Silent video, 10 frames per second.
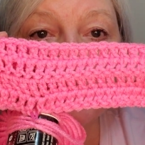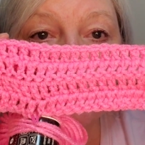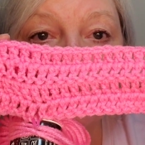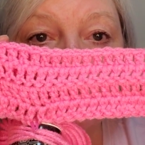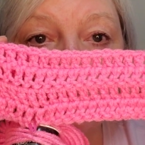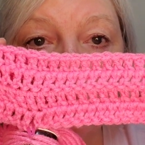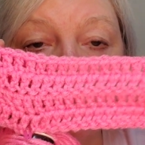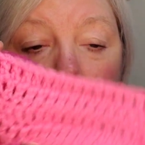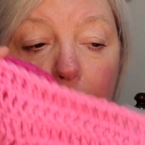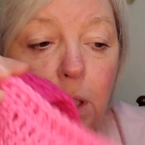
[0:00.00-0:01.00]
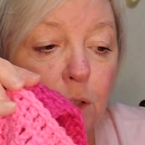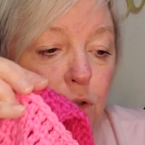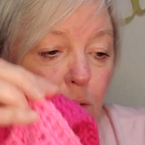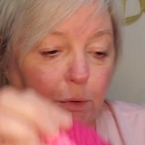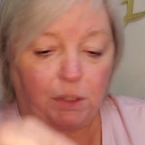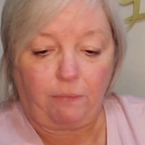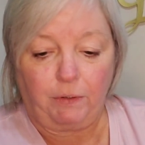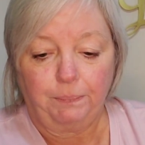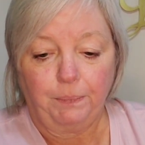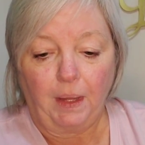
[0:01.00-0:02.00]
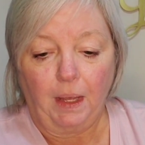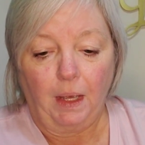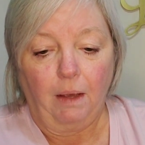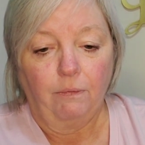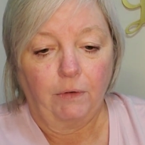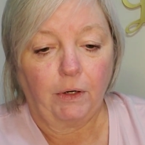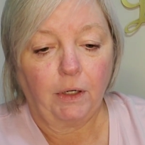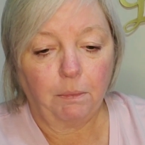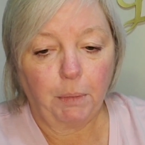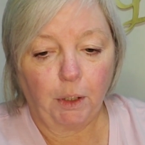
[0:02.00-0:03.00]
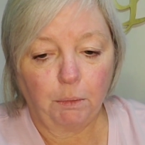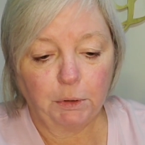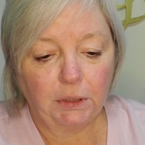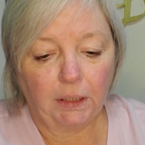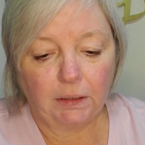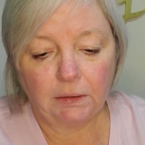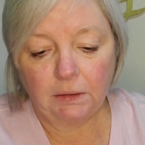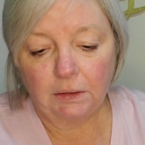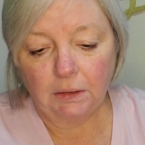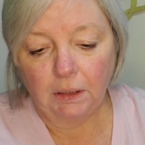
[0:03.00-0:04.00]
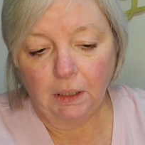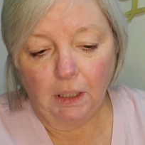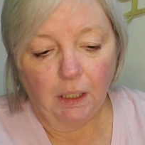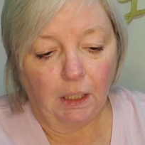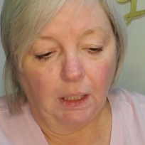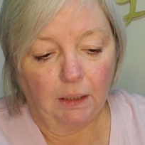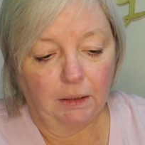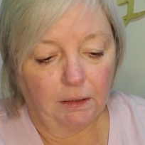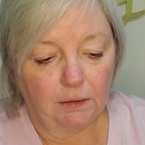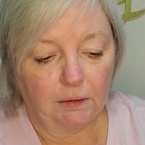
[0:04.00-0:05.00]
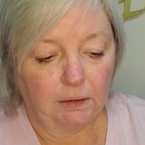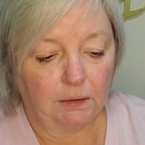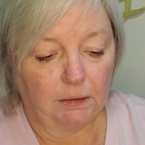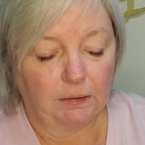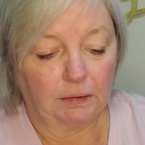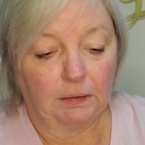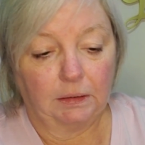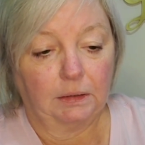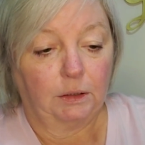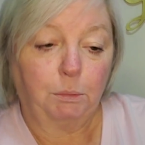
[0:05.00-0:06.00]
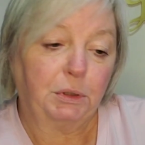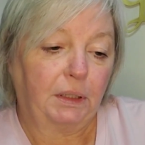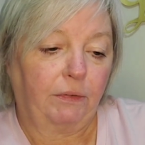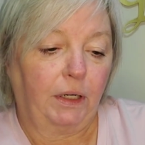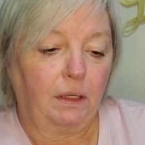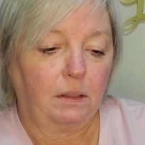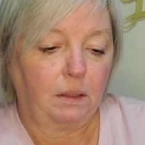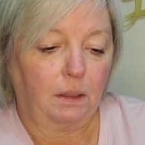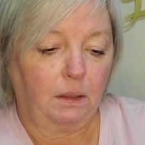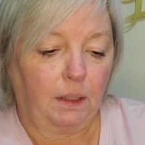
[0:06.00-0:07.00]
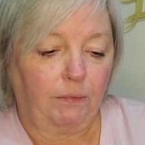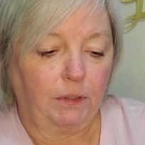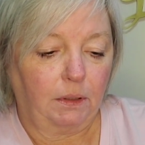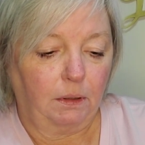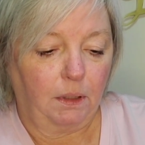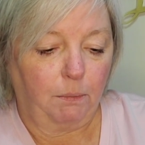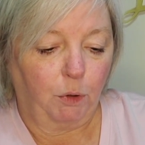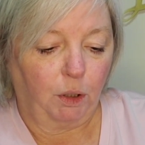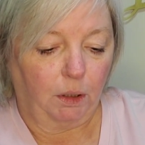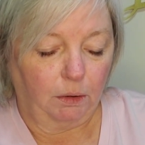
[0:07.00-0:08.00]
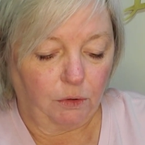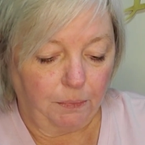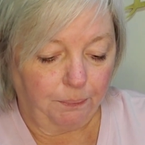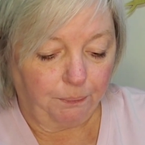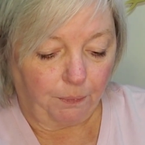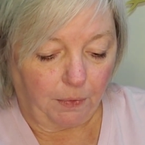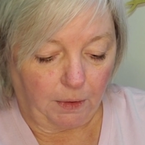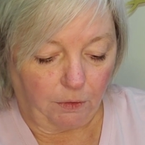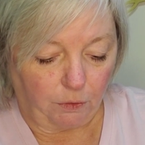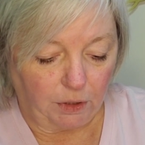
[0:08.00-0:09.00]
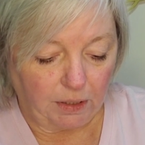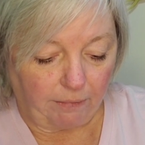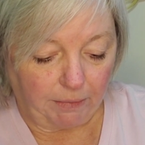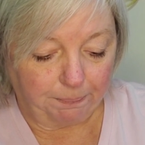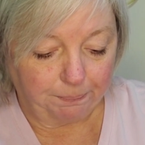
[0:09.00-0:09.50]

uh, Red Heart Super Saver. Very comparable yarn. Uh, and Super Saver has uh, obviously a lot more colors than 37.